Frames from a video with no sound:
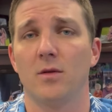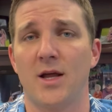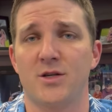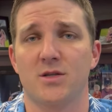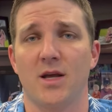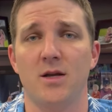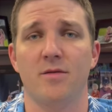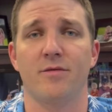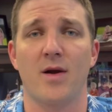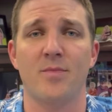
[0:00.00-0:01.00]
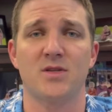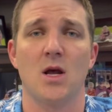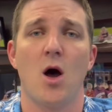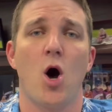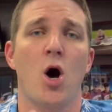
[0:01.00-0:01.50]
legislative reps
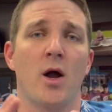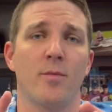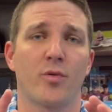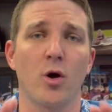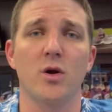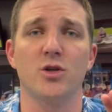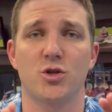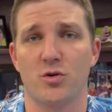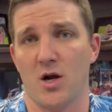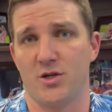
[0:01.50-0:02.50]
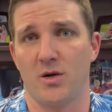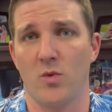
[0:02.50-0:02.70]
on pro-construction.